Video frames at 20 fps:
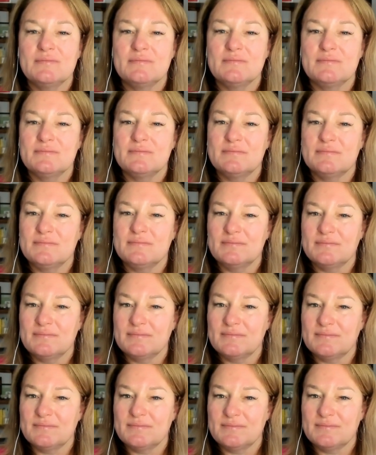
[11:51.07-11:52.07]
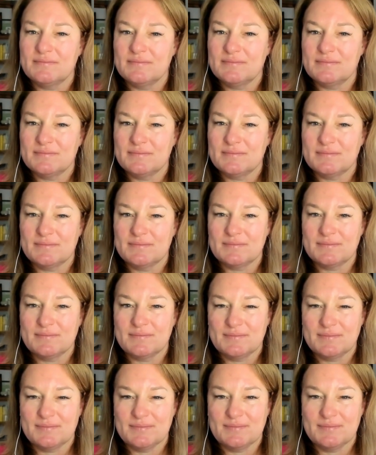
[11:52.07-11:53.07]

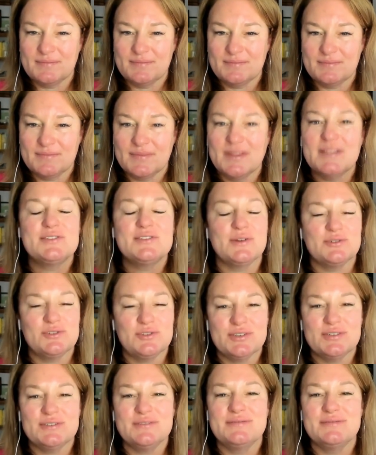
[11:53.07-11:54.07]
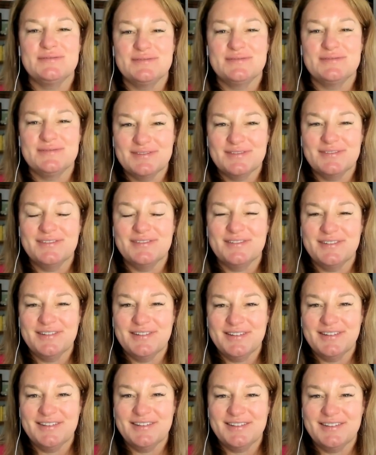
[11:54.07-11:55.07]

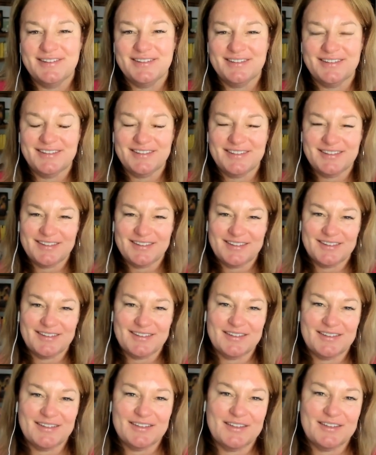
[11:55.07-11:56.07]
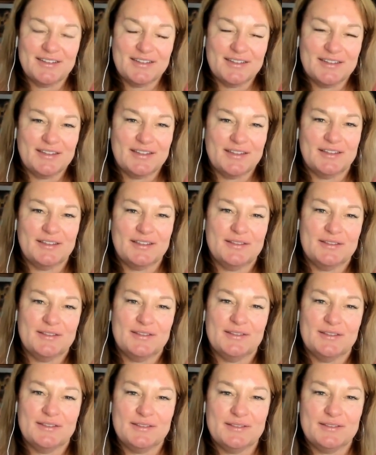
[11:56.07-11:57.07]

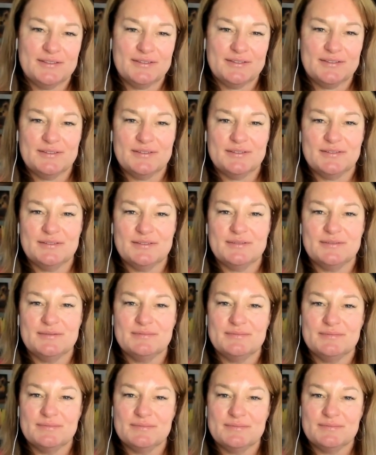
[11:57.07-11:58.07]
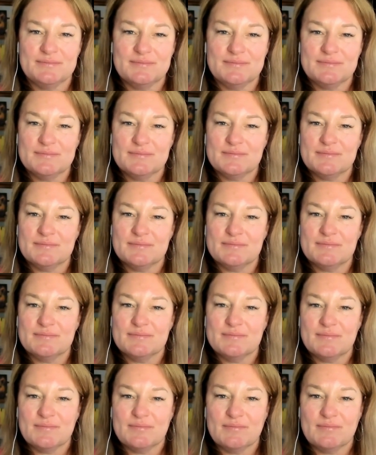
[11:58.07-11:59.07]
The person shown says nothing.